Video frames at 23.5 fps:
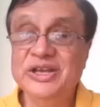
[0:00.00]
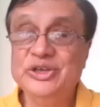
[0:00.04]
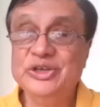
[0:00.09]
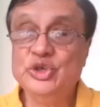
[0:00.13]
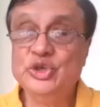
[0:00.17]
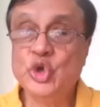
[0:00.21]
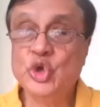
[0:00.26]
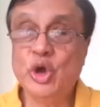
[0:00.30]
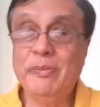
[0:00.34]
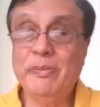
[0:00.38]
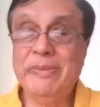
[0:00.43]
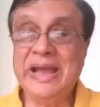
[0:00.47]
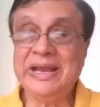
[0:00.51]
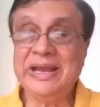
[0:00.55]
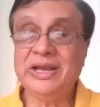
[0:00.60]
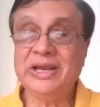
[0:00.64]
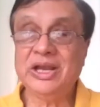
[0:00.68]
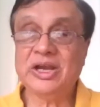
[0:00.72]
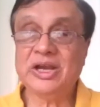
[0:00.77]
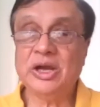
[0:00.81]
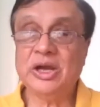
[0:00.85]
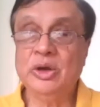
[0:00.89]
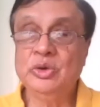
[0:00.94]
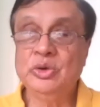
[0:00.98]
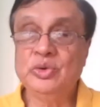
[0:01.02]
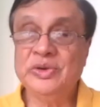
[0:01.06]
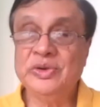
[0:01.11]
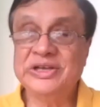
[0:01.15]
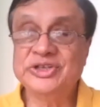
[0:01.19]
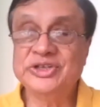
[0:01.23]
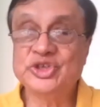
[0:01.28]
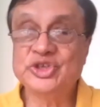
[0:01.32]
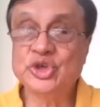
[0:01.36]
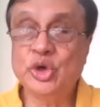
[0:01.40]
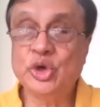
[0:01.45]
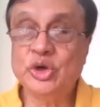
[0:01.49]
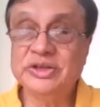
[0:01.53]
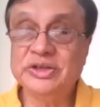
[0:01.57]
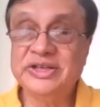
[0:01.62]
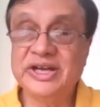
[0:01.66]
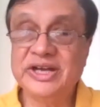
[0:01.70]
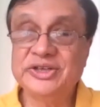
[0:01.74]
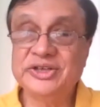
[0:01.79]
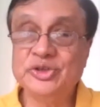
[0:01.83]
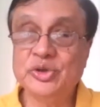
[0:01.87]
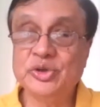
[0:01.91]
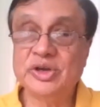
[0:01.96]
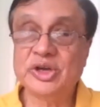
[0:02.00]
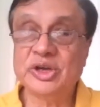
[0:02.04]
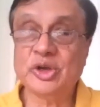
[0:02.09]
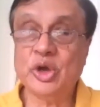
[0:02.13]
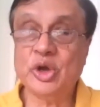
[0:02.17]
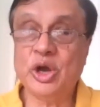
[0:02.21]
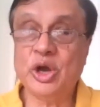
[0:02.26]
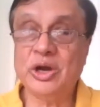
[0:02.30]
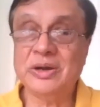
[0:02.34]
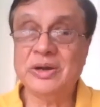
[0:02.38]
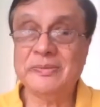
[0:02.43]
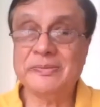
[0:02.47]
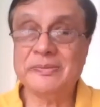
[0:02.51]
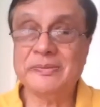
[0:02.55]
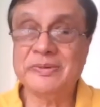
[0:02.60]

your bank account to ensure that your record